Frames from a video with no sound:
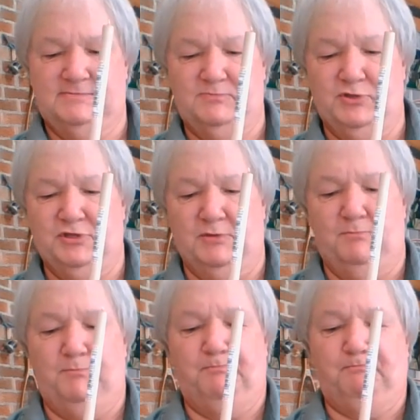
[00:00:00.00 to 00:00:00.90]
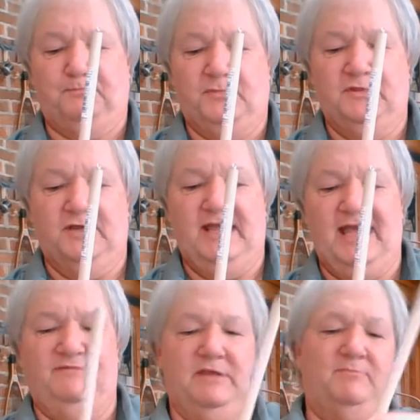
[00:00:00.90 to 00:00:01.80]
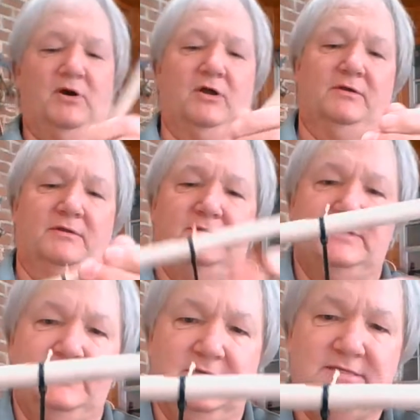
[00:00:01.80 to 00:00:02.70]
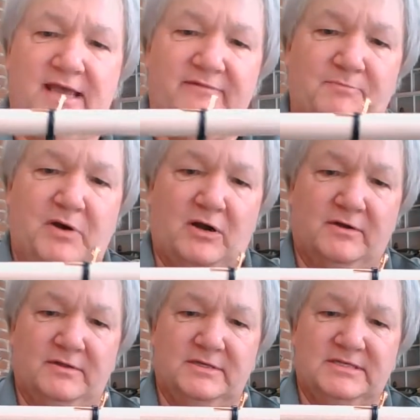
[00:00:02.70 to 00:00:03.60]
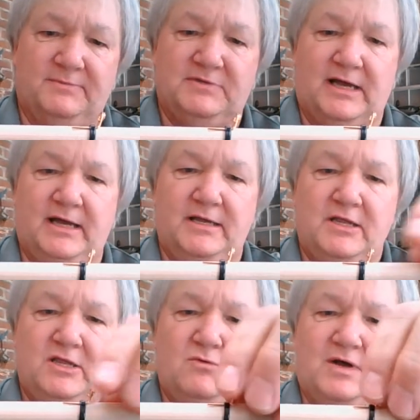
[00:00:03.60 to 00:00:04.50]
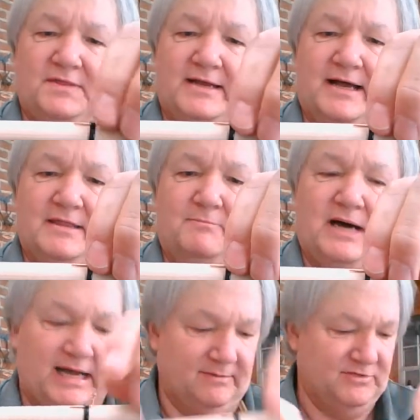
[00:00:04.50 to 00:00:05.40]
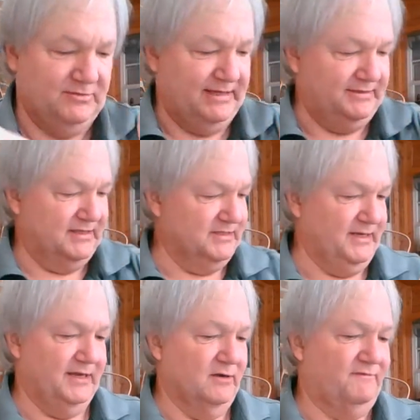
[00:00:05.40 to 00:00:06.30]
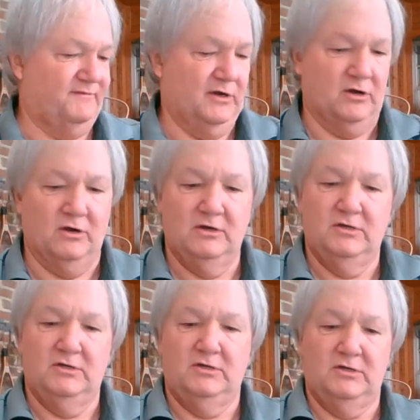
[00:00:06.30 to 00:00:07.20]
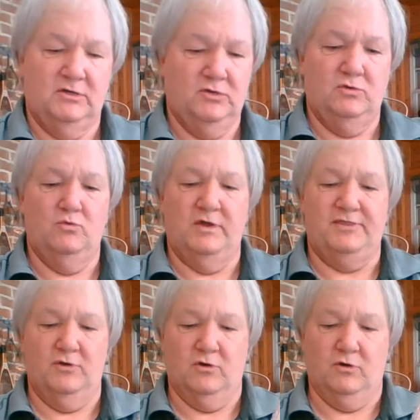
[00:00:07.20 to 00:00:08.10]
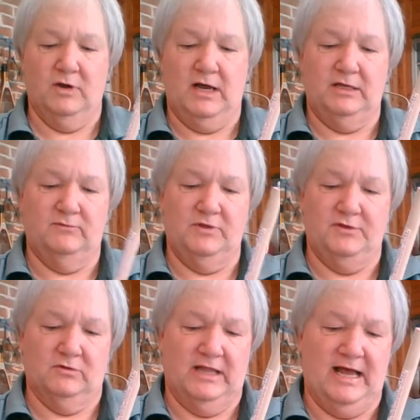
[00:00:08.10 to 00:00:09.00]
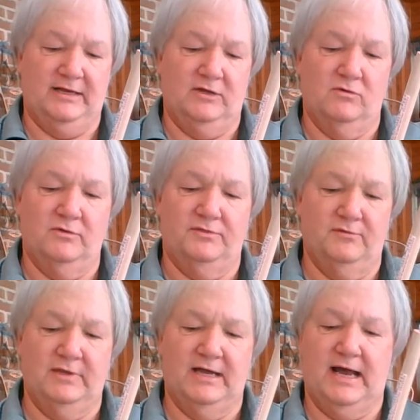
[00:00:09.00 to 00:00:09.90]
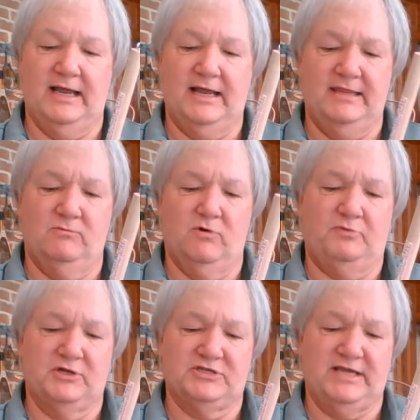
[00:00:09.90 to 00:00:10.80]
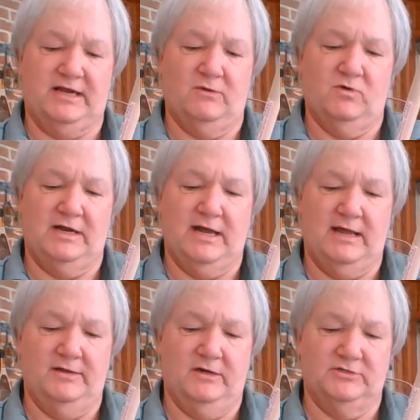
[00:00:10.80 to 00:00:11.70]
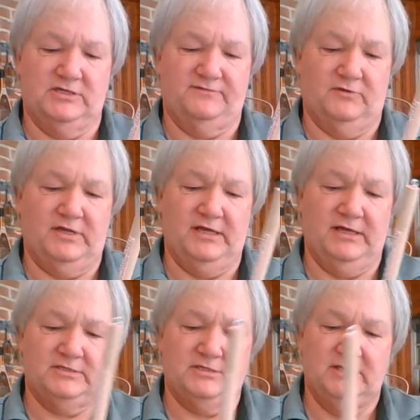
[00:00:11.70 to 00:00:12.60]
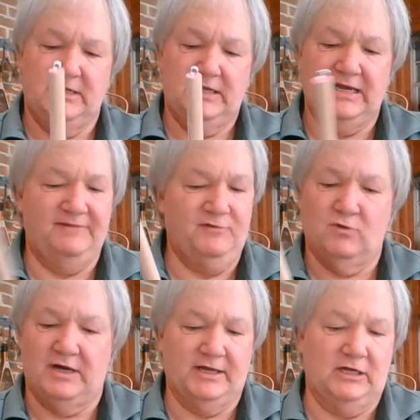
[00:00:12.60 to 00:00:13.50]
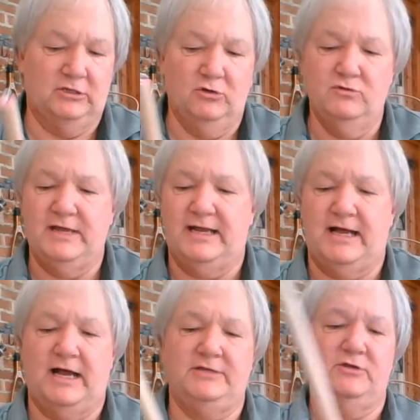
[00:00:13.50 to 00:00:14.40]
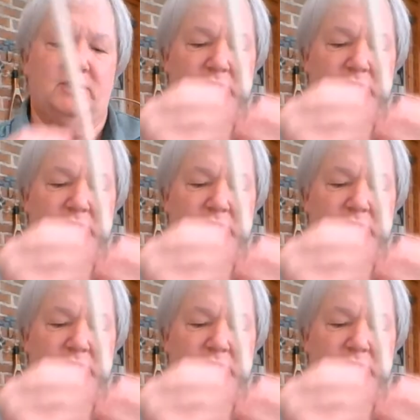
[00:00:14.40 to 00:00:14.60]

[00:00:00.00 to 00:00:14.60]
Put the heavy part. See this heavy part of the zip tie? You want that on the bottom so that doesn't interfere with your line going through the eye. And then we'll put a second one on there just for kicks. And if you want to glue that on, you could